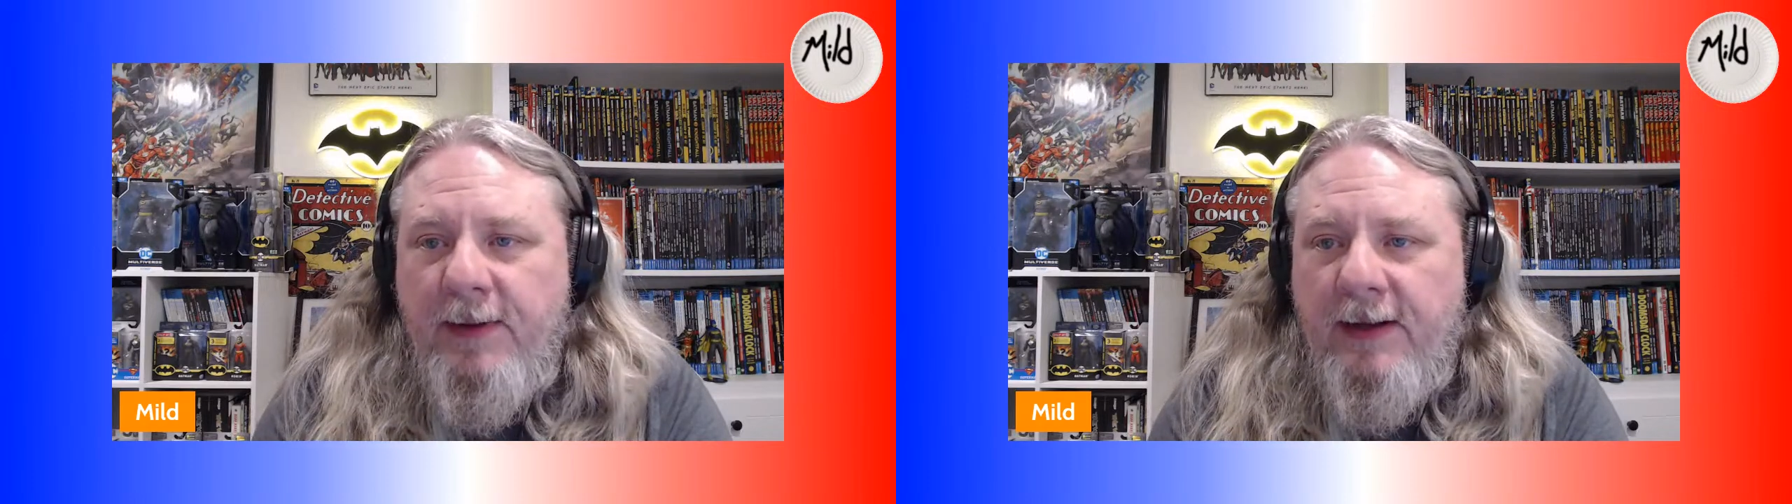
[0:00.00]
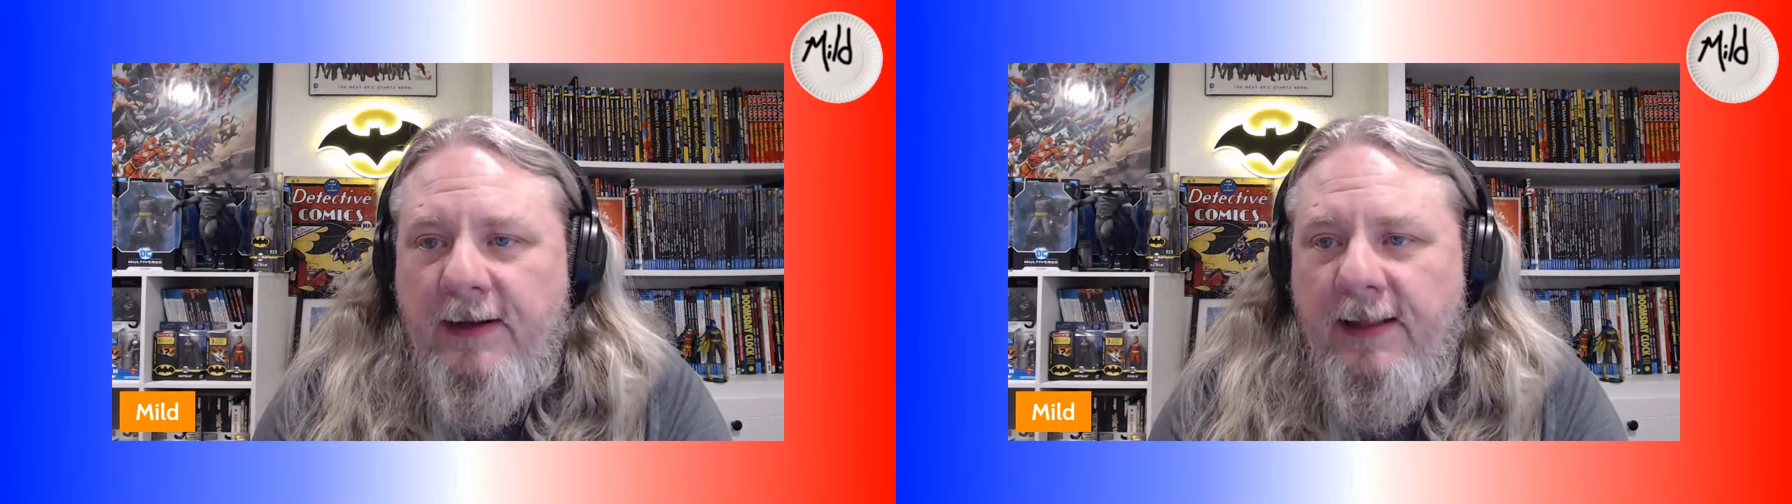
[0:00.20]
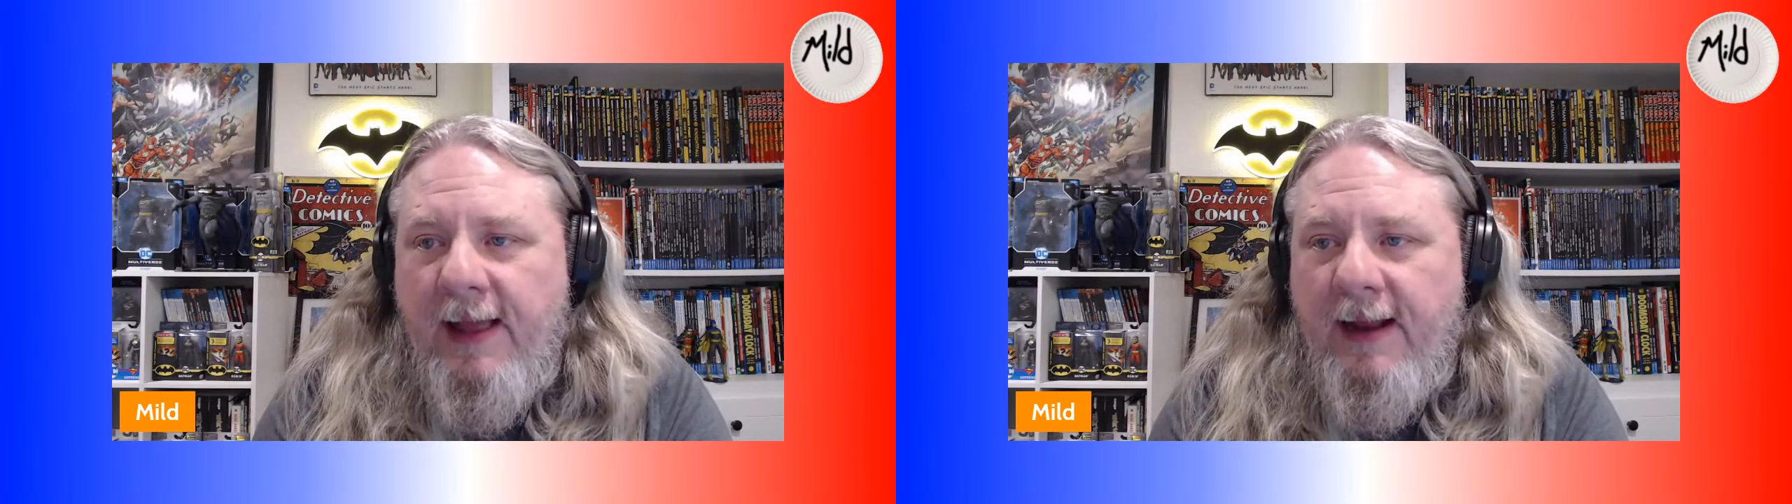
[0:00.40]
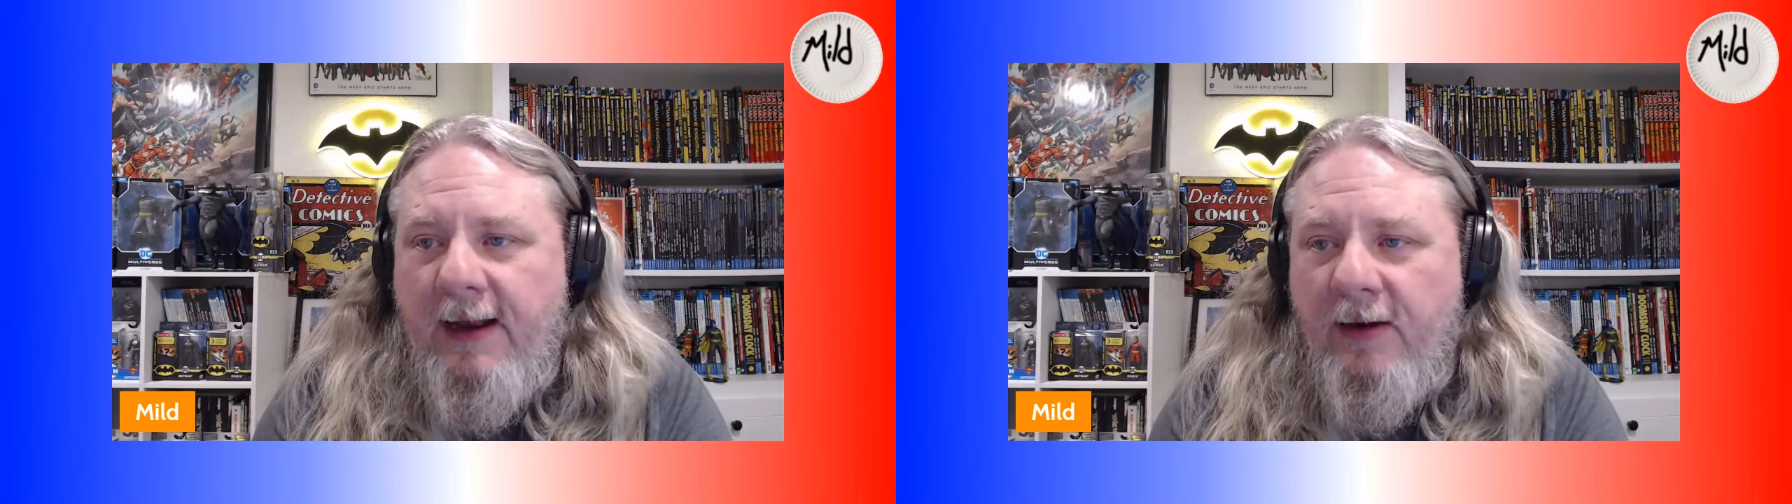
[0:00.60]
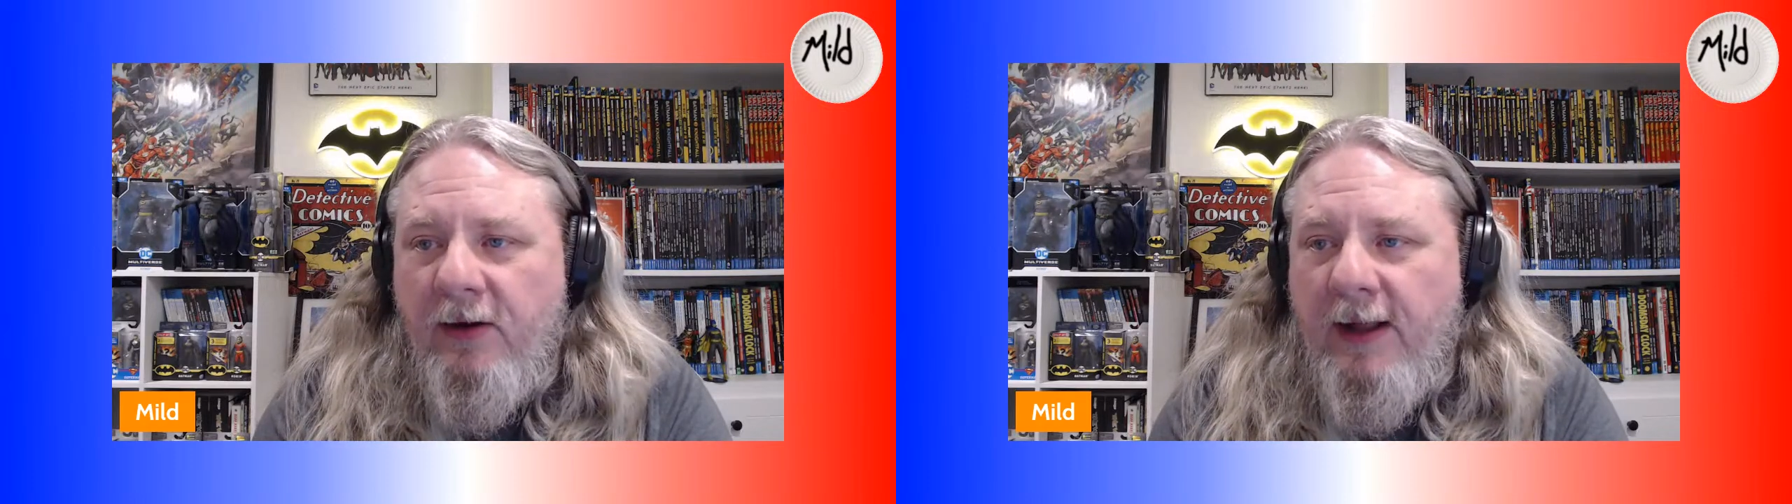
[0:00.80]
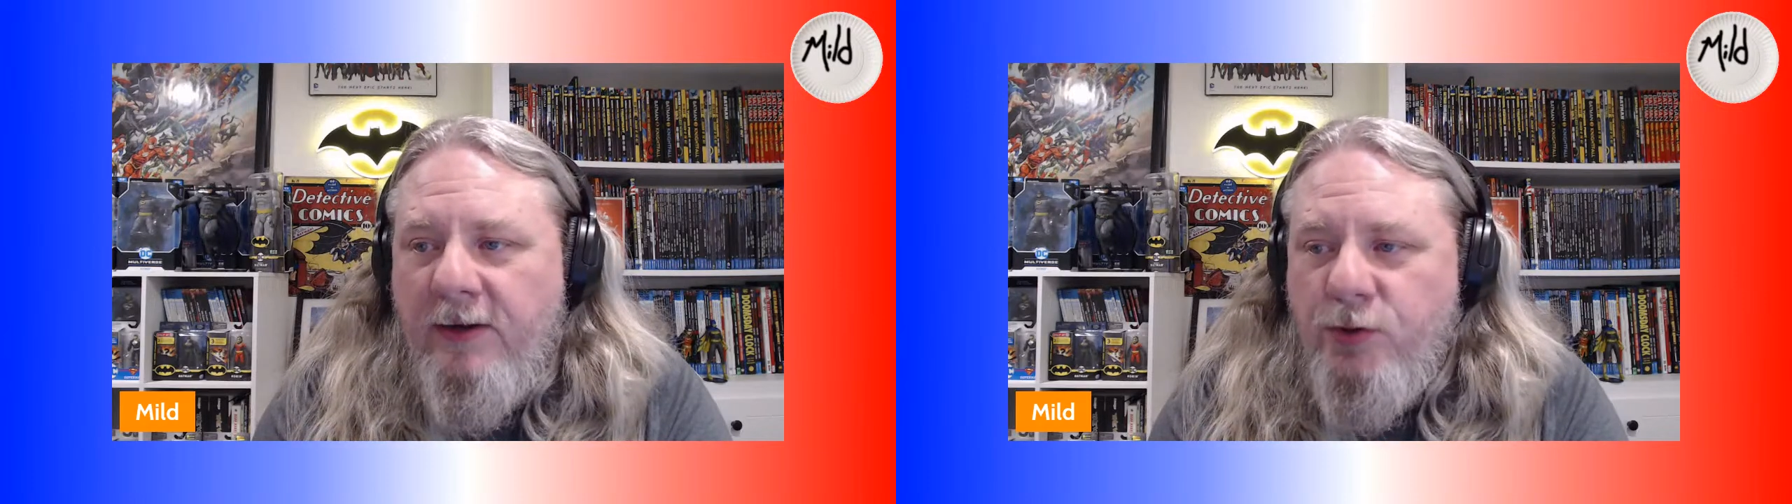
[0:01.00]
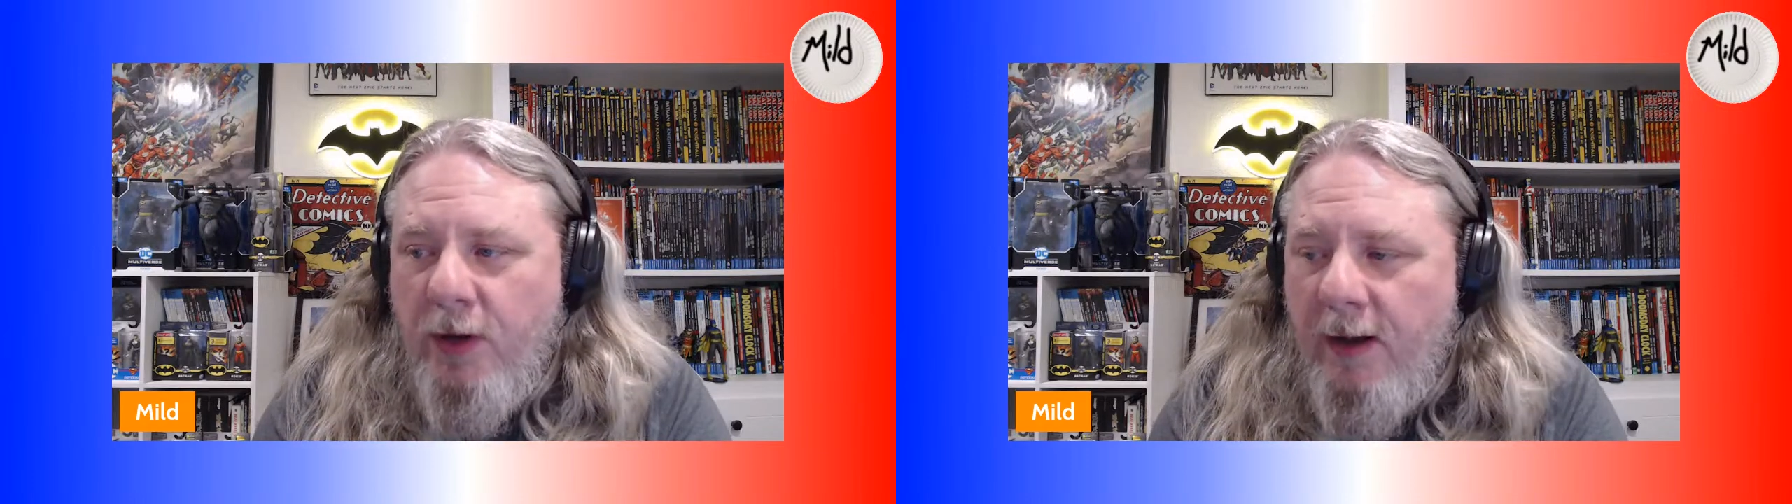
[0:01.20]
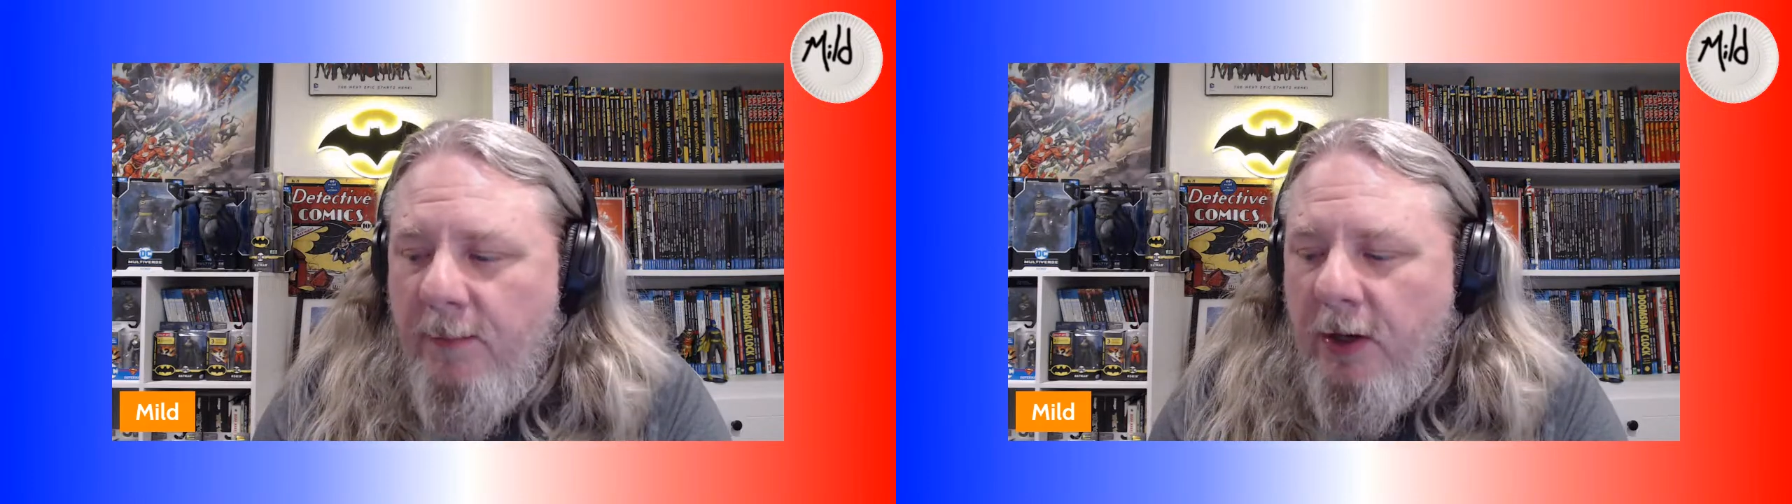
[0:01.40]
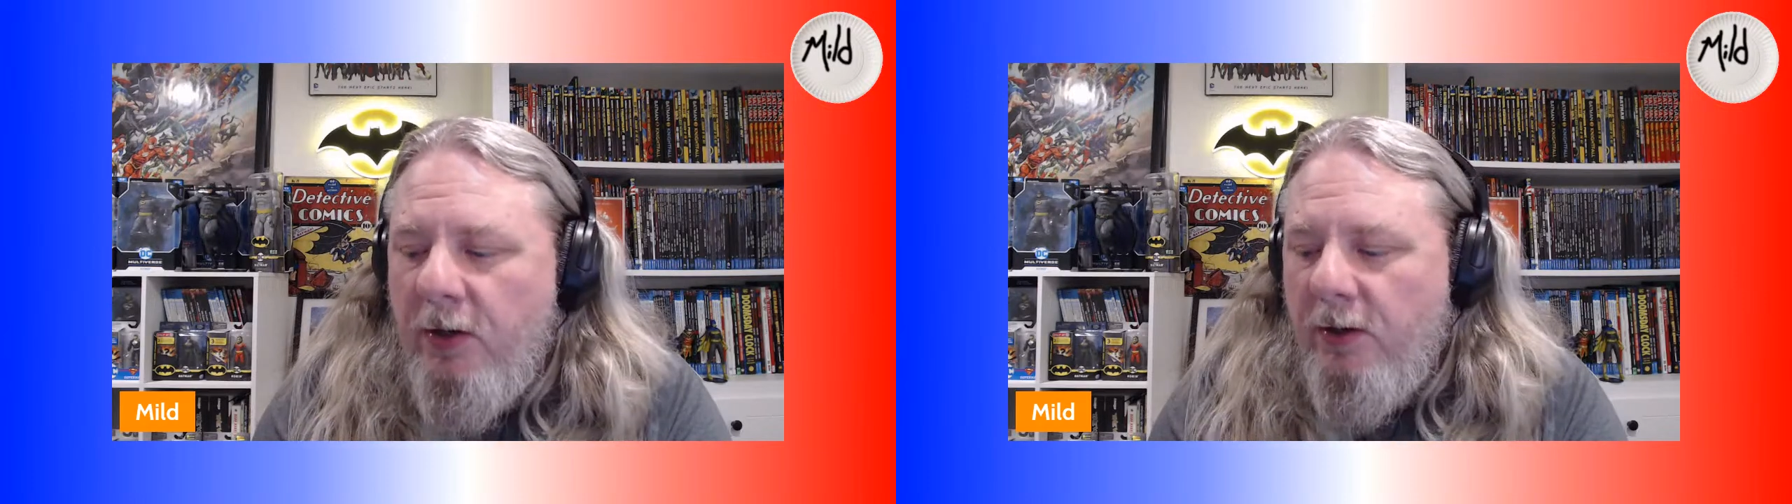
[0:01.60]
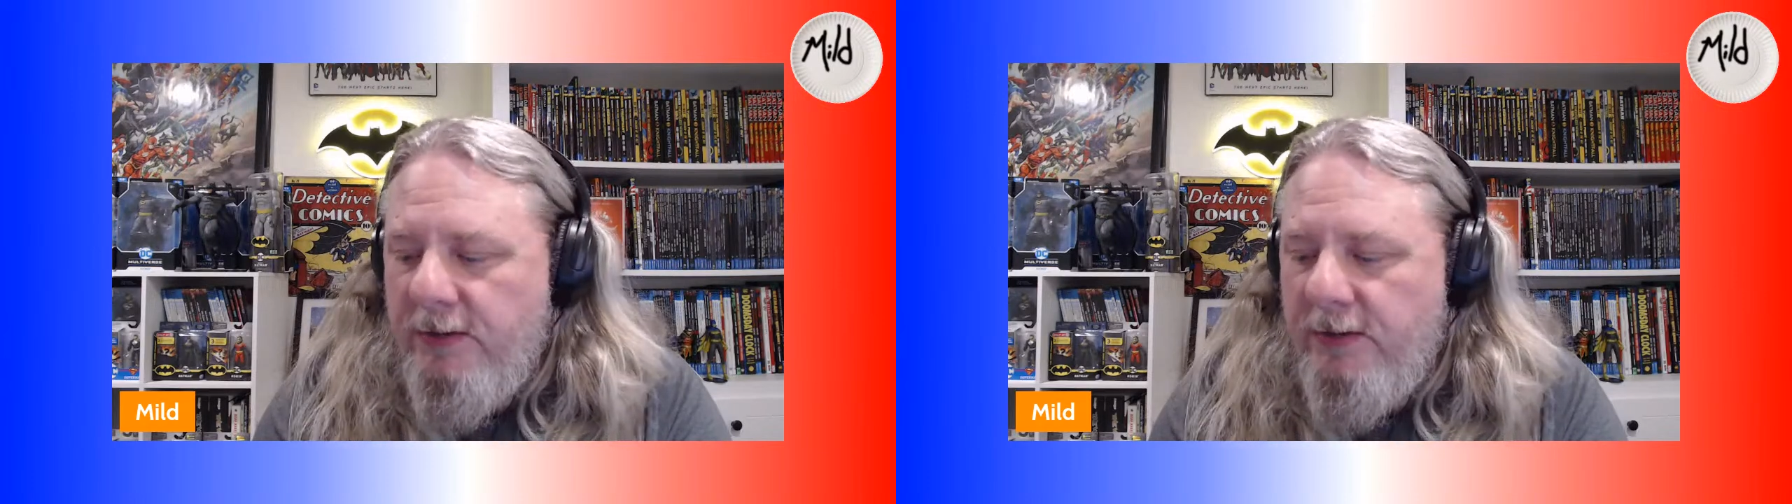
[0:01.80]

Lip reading: into that internet drama or